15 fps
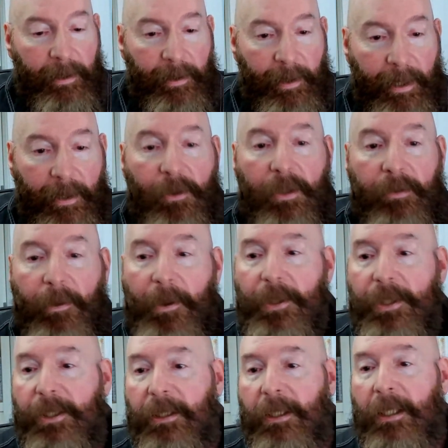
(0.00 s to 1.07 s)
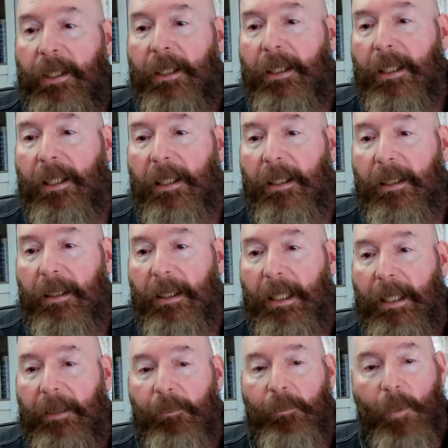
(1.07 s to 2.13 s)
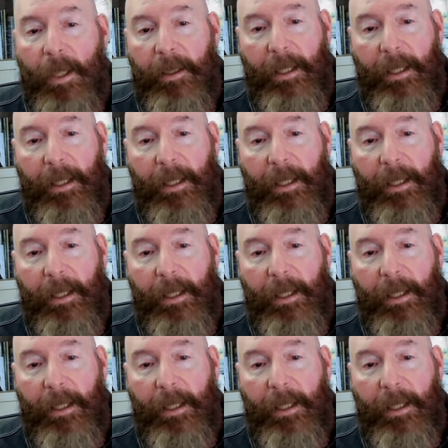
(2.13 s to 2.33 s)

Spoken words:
universe, in